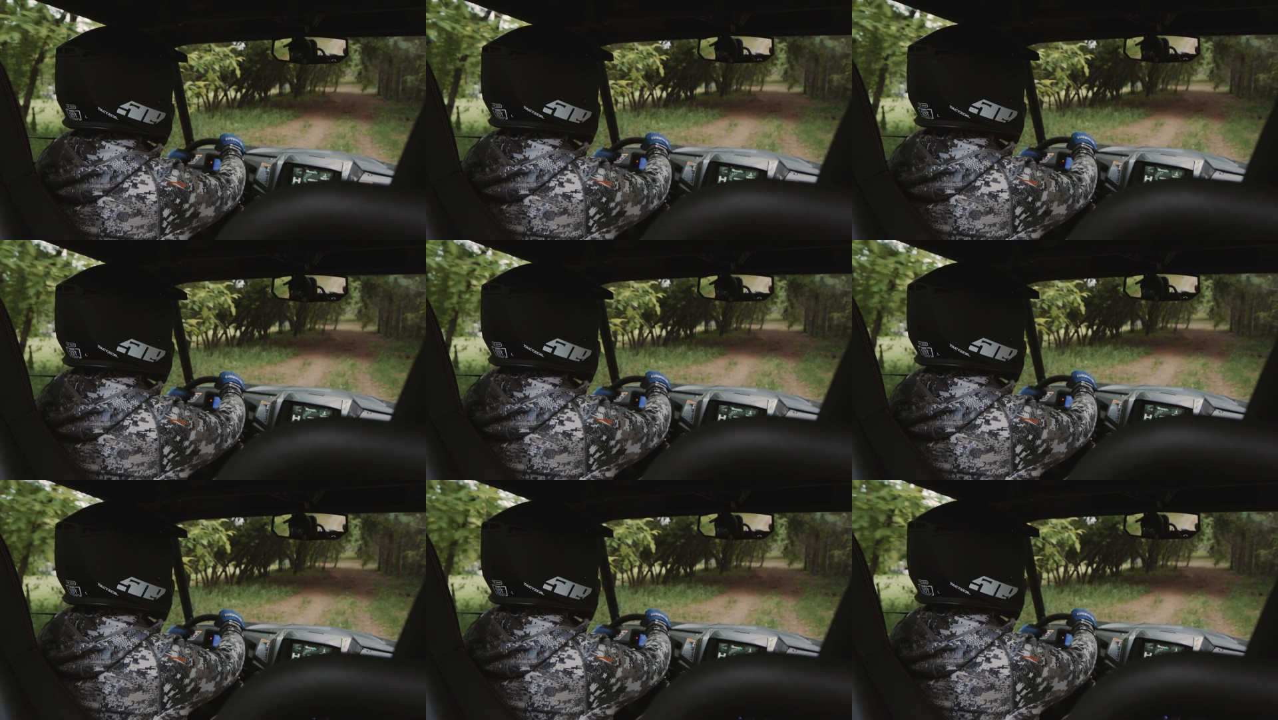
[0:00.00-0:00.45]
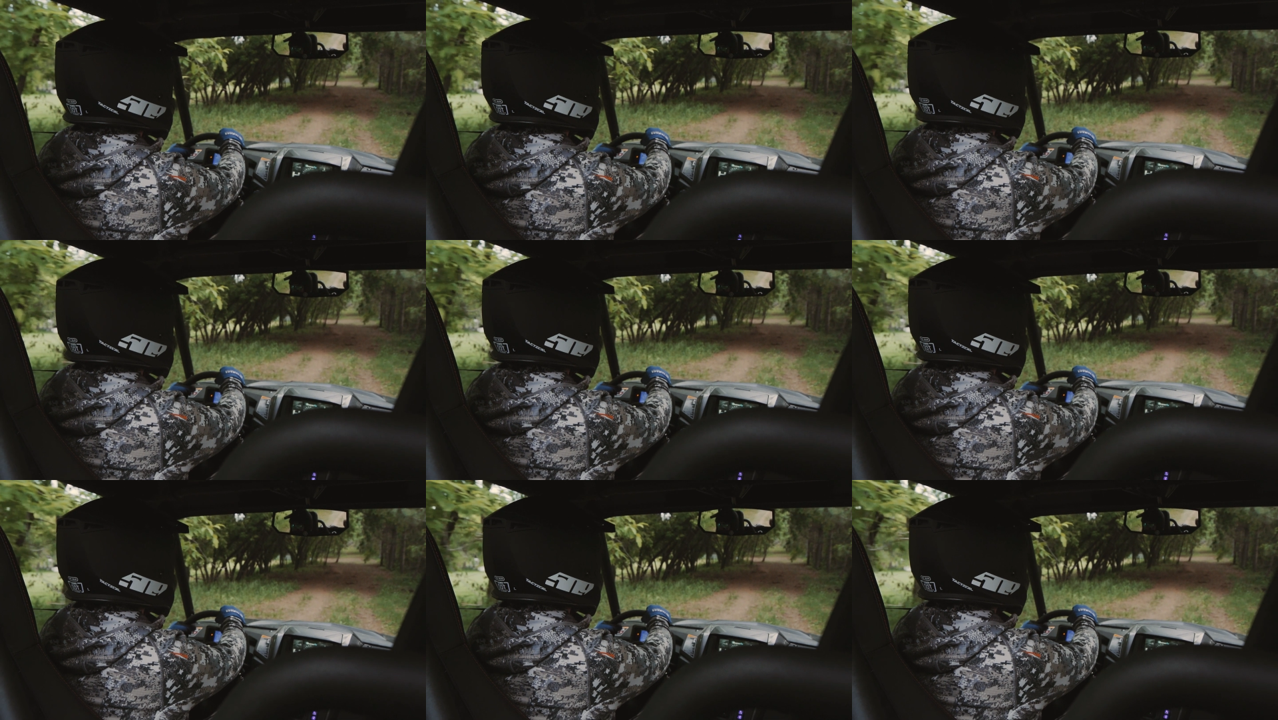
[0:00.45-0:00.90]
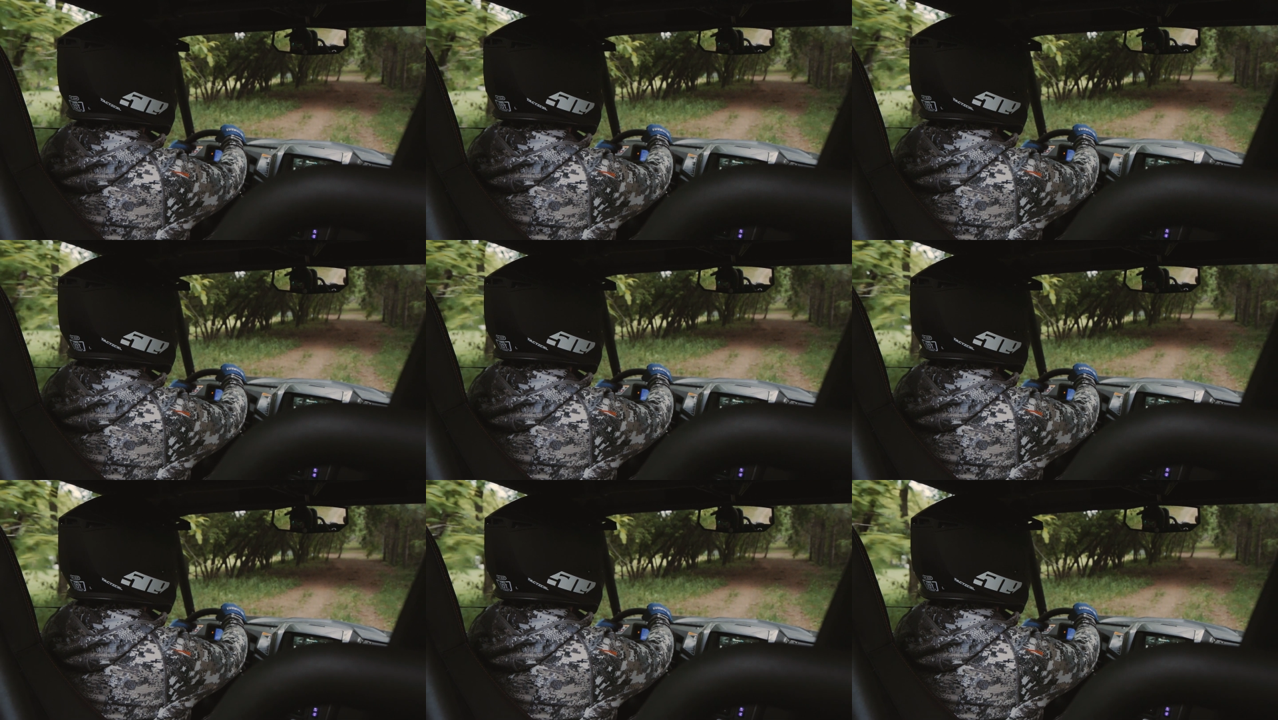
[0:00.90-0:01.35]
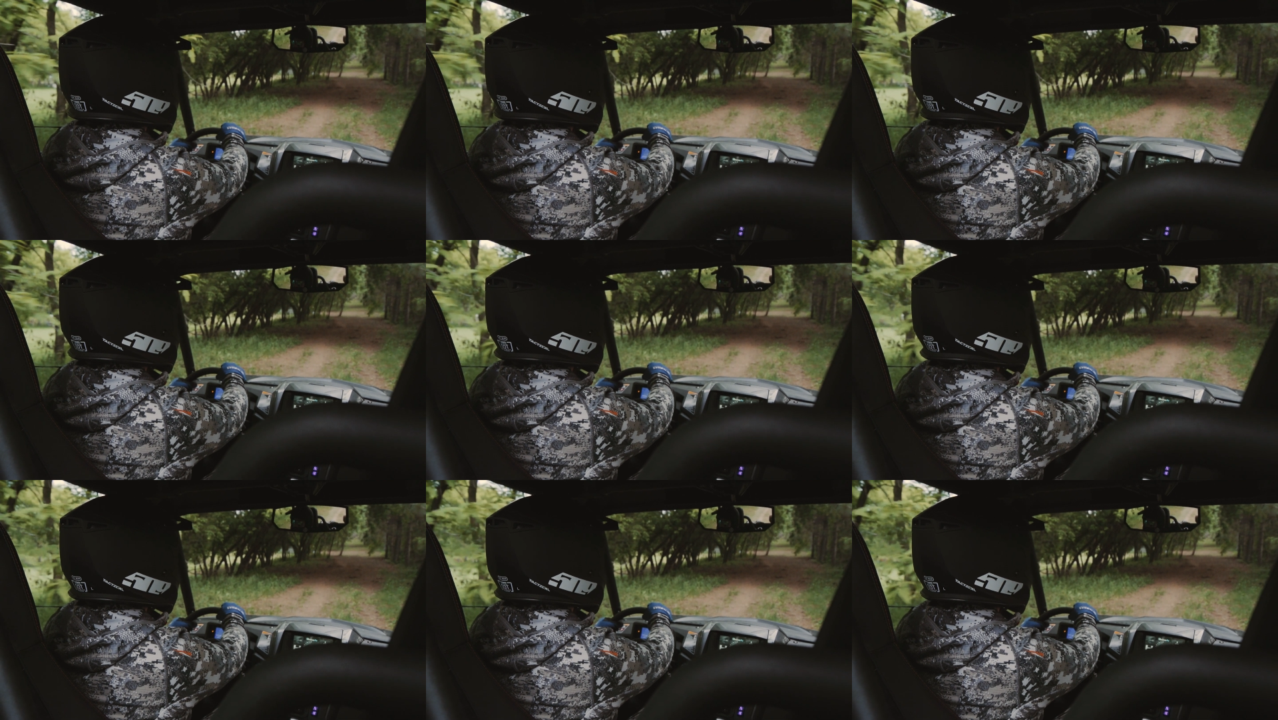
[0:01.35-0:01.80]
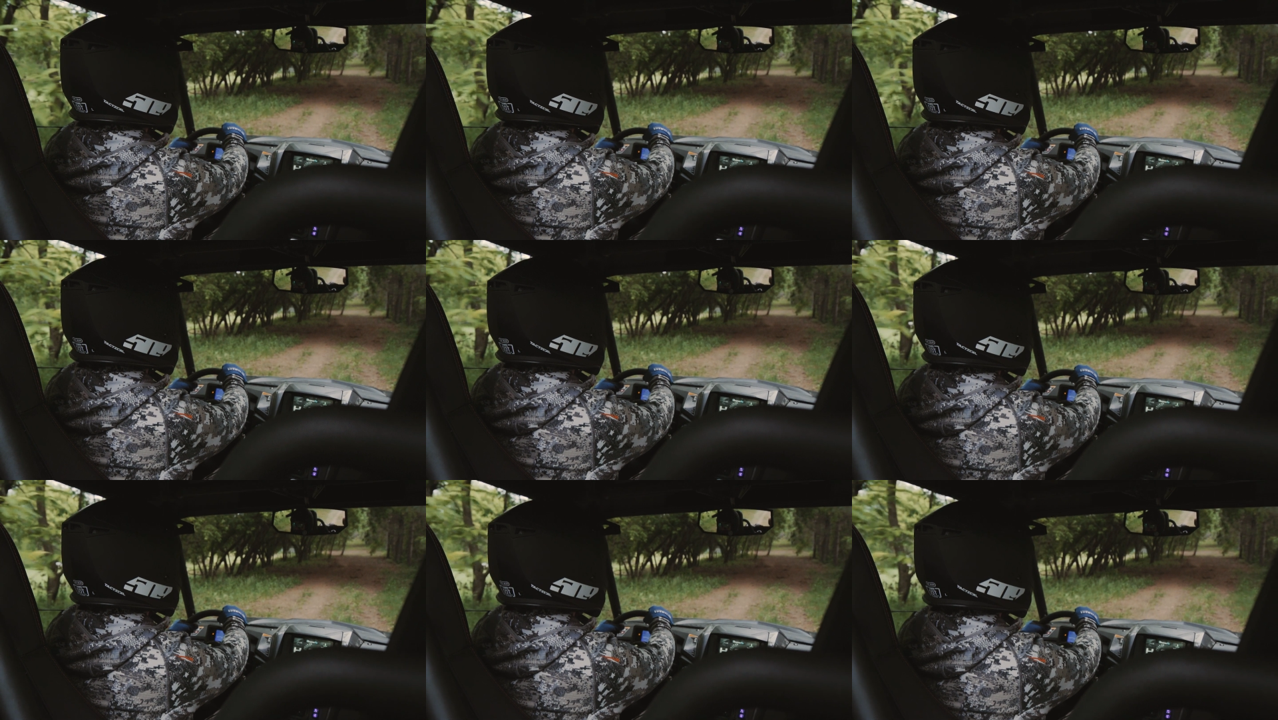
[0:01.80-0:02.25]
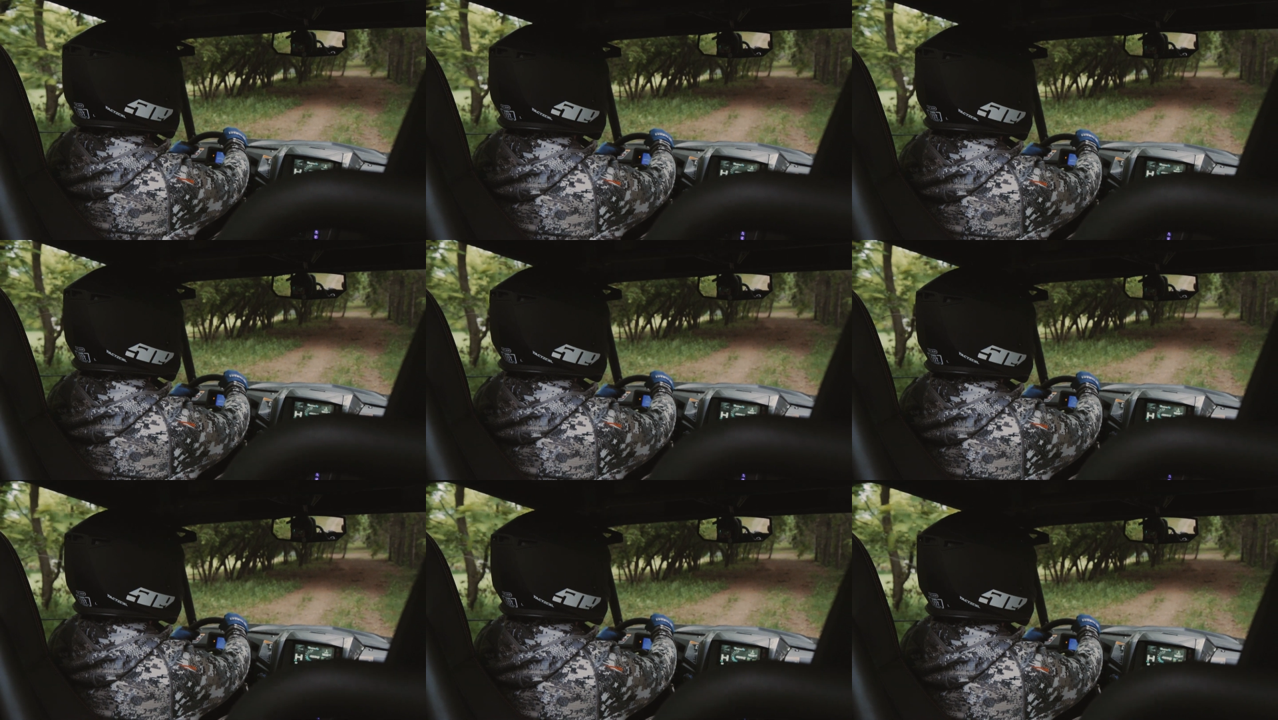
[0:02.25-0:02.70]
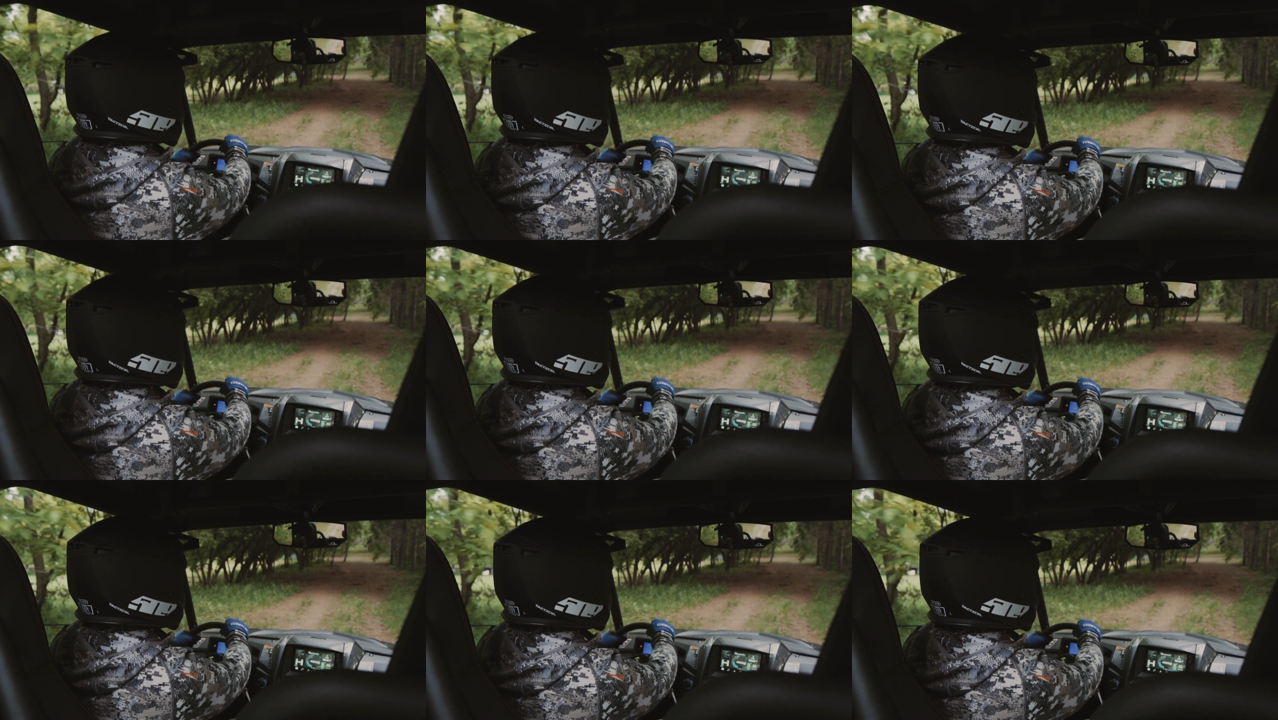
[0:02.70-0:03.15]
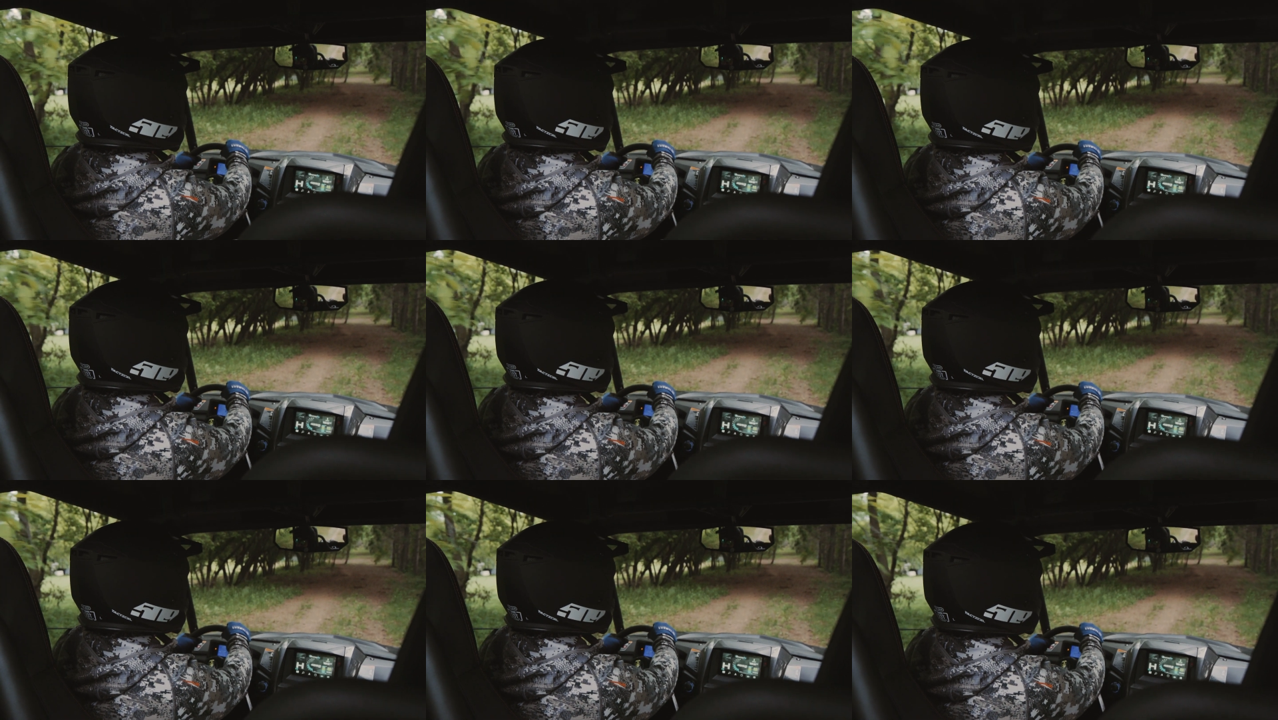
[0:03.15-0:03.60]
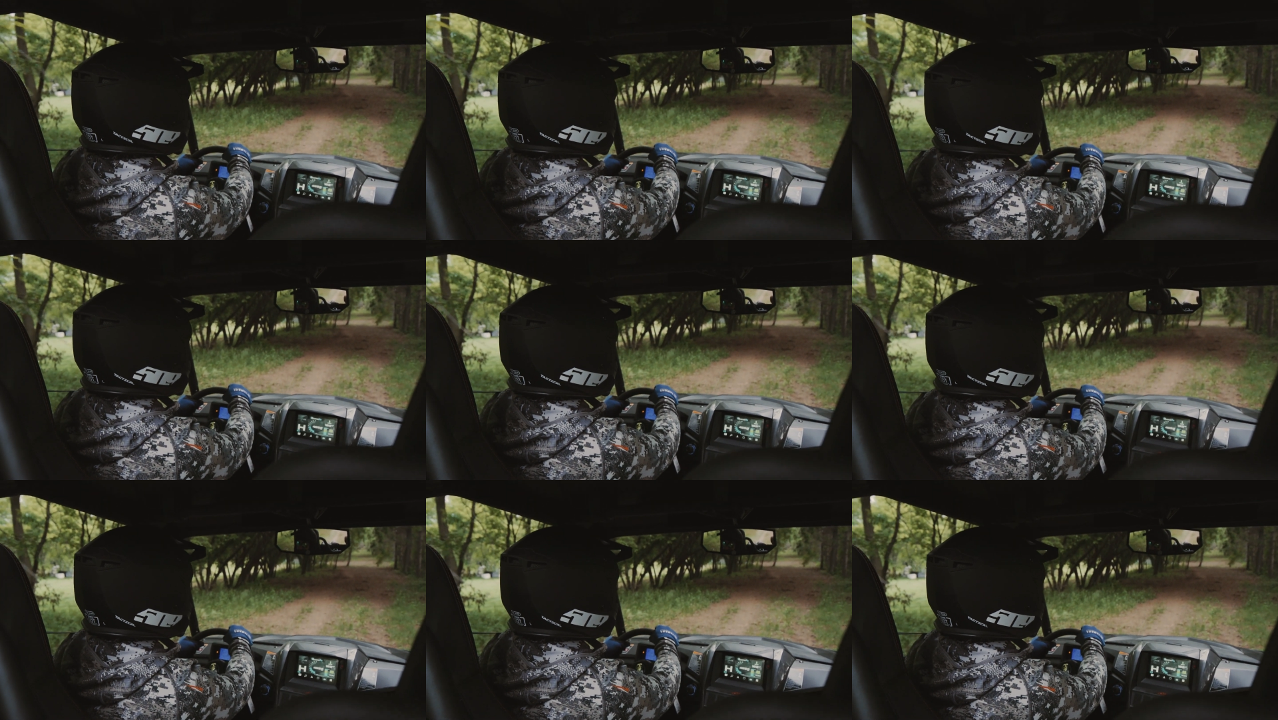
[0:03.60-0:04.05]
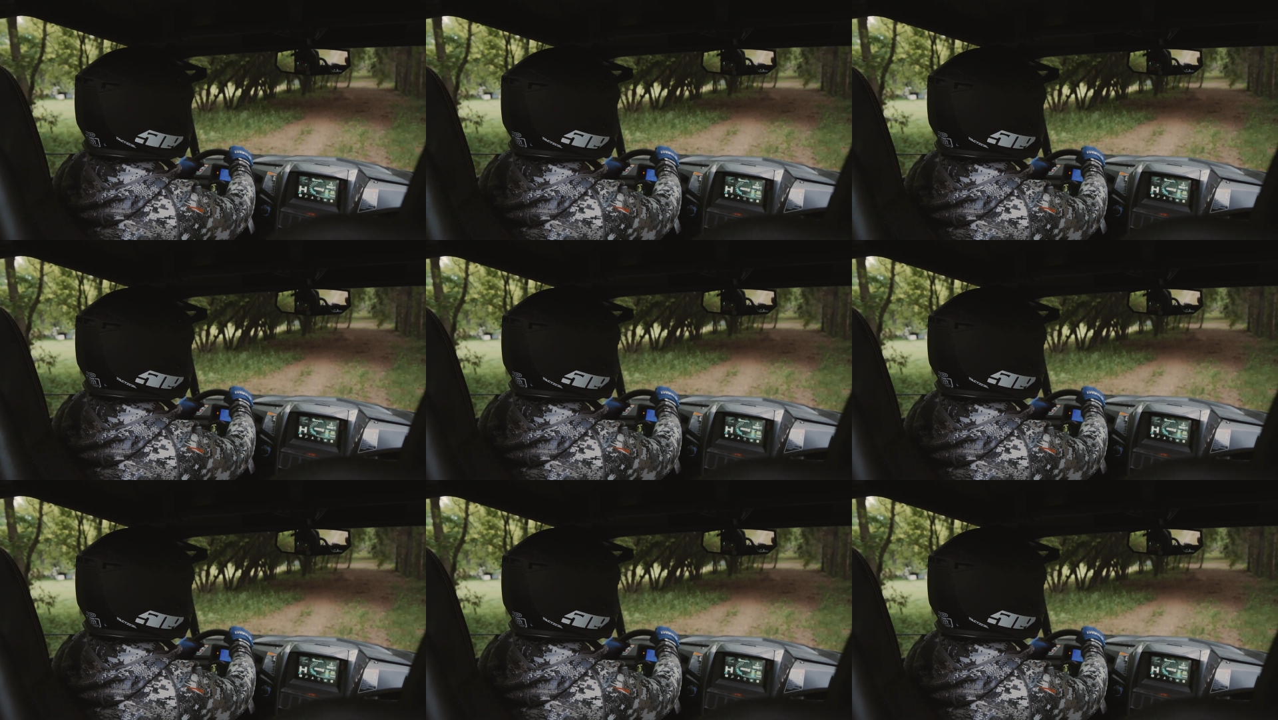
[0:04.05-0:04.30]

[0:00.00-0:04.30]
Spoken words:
(no speaker visible)